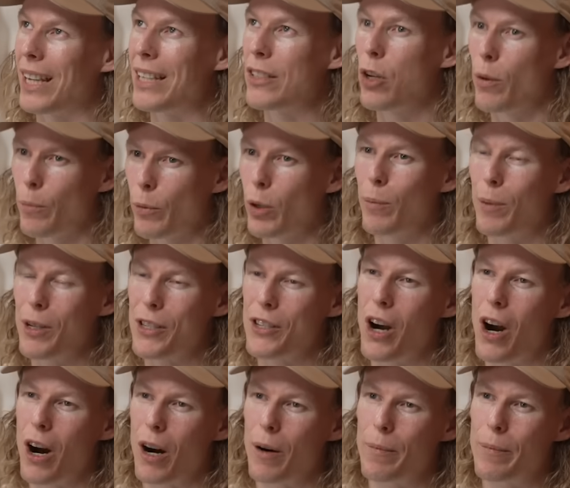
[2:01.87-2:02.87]
And some robots
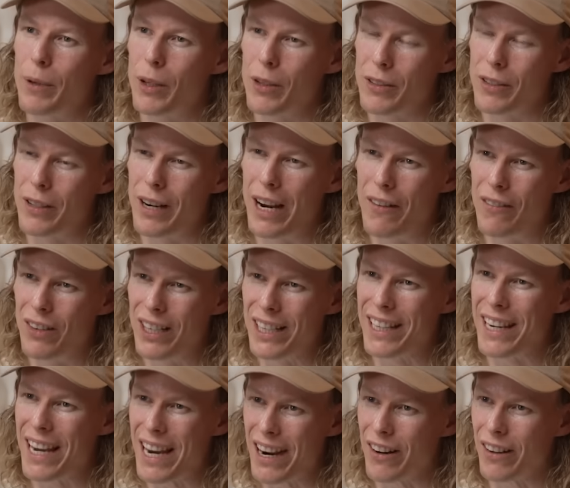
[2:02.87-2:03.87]
are, because they're heavily
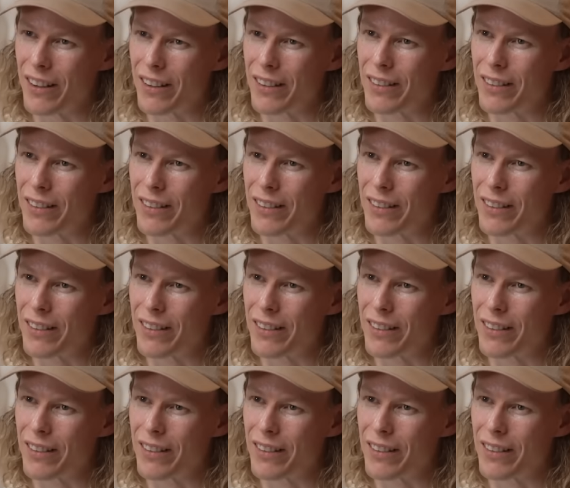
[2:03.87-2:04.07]
geared.